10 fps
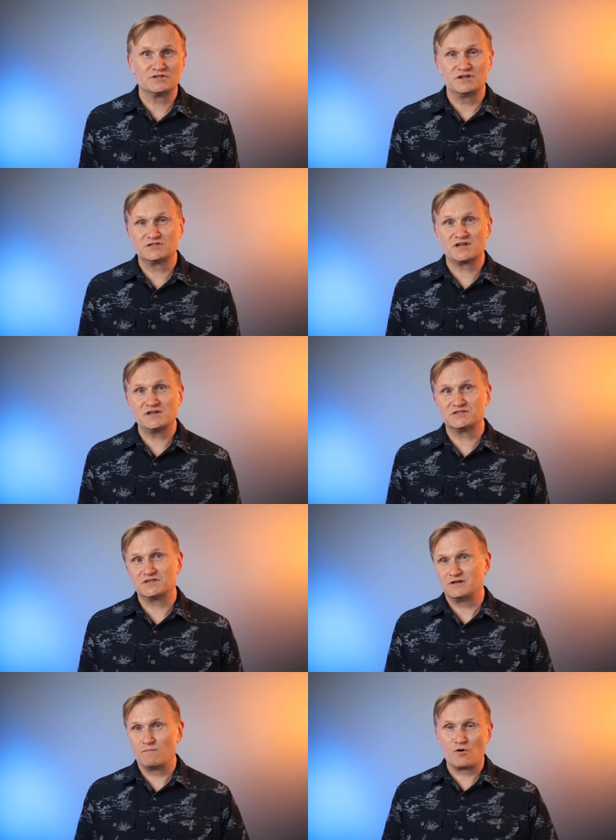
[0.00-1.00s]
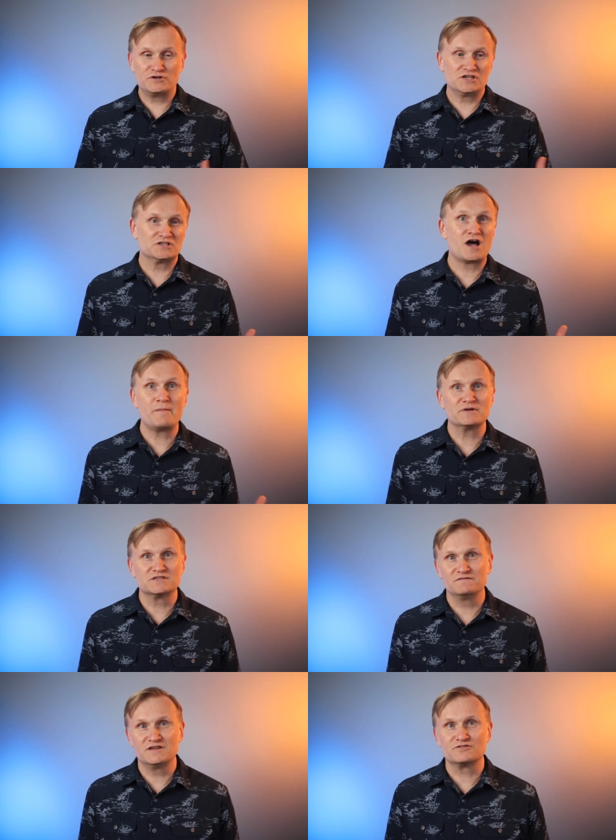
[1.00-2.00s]
to discuss emerging topics
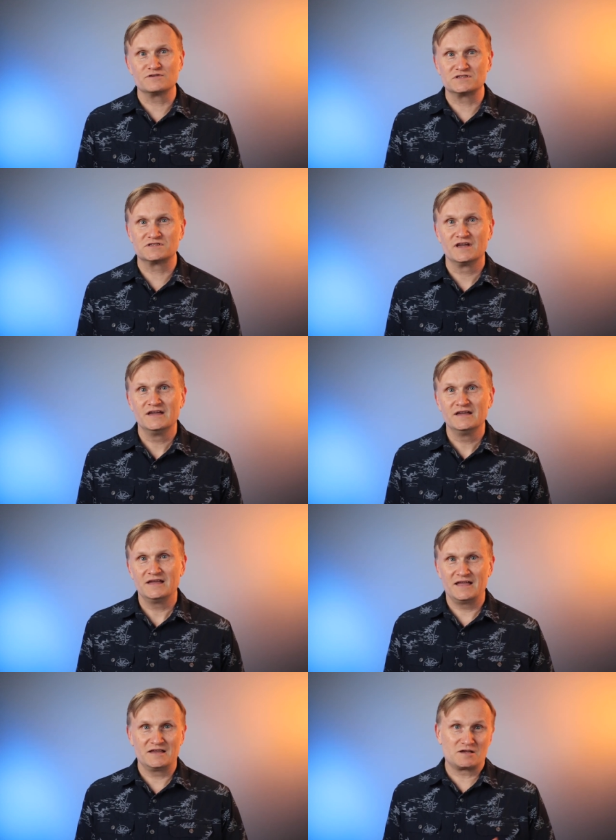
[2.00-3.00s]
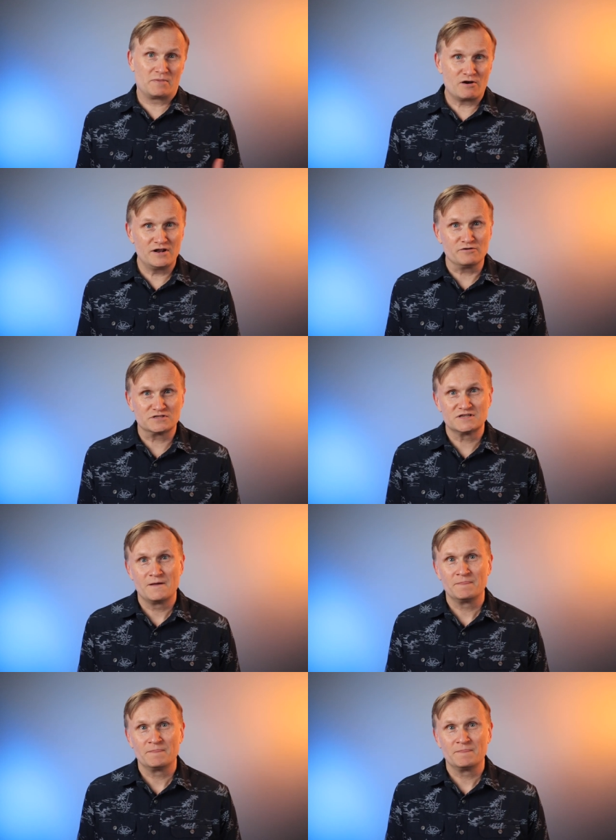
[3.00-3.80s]
of interest and compare notes.